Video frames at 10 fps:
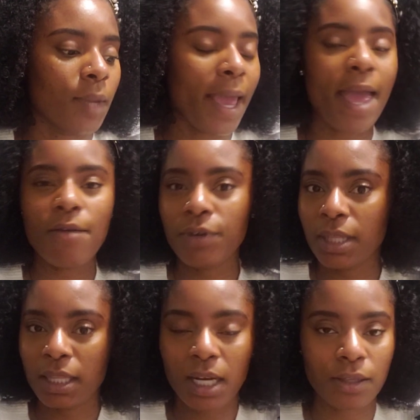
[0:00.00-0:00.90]

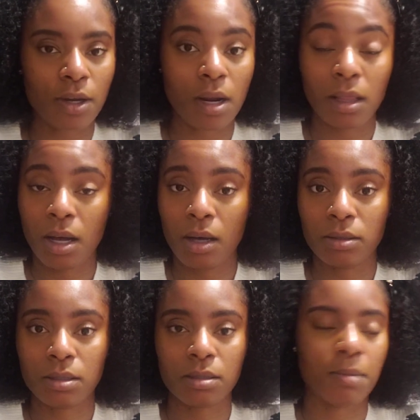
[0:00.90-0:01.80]
everything that I thought I
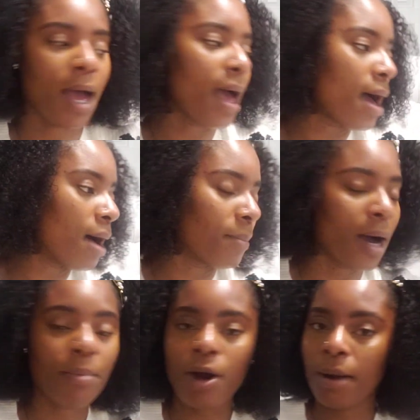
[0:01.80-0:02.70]
lost, my house, my
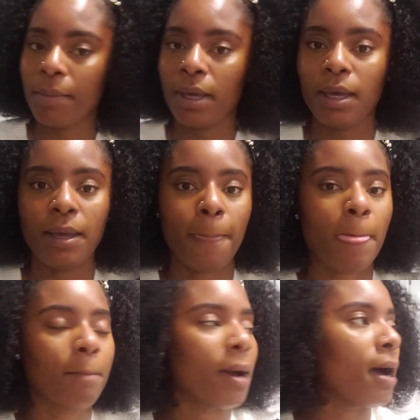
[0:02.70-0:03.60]
apartment,
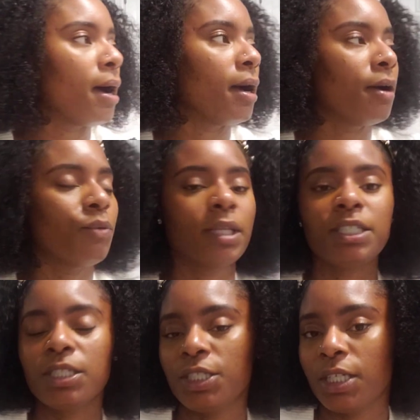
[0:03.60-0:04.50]
my
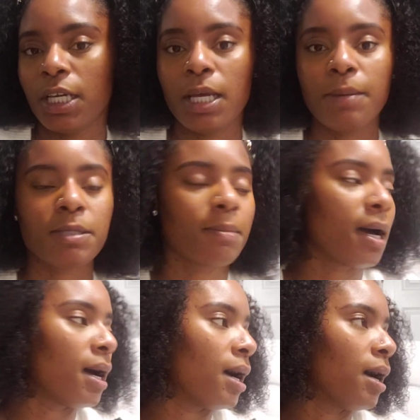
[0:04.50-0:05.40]
relationships,
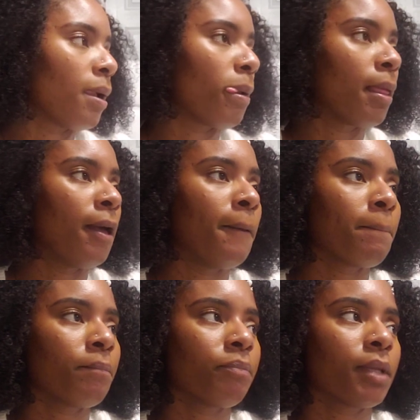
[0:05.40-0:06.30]
my
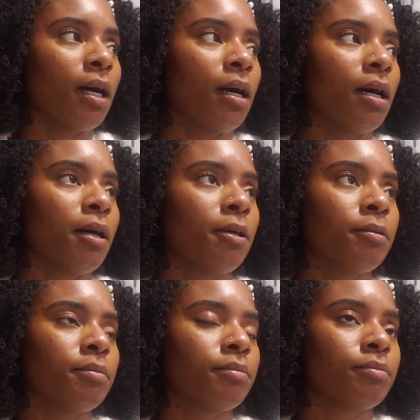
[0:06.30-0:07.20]

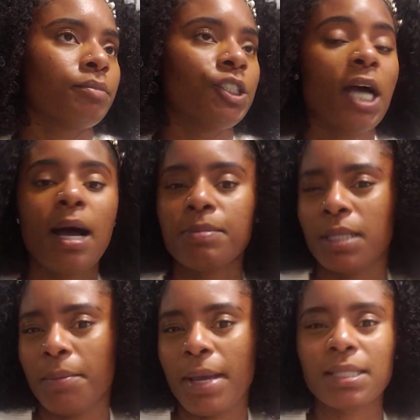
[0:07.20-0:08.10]
jobs in
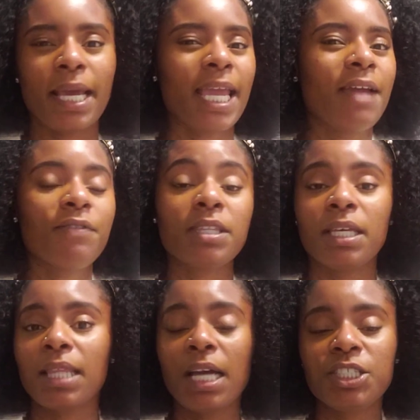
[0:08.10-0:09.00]
the past, like
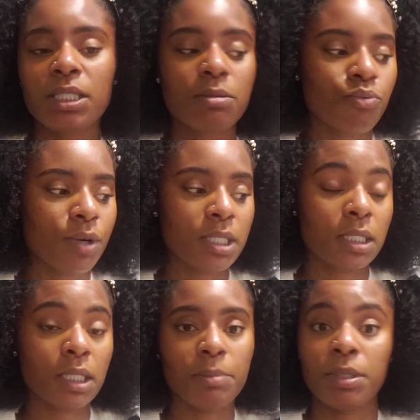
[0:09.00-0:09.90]
everything, not just
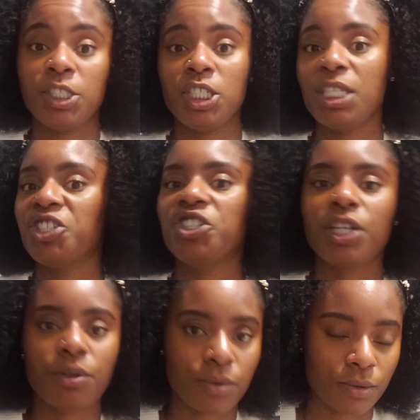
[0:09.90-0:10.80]
recently, but just in
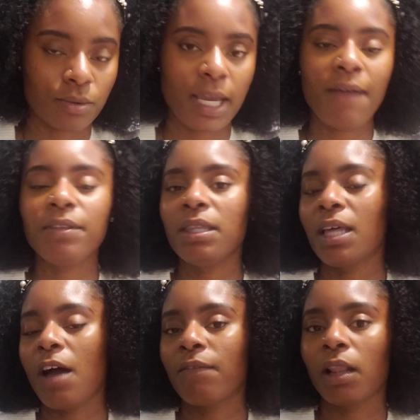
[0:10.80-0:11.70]
general. Everything
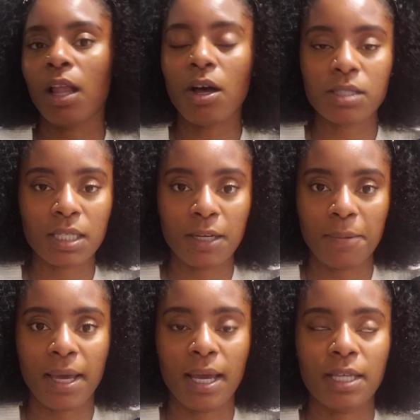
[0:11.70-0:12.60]
that I've lost in the
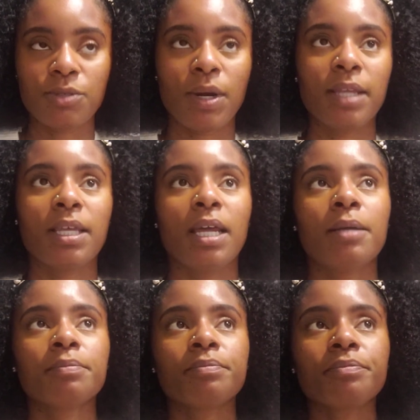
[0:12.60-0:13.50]
past, right? That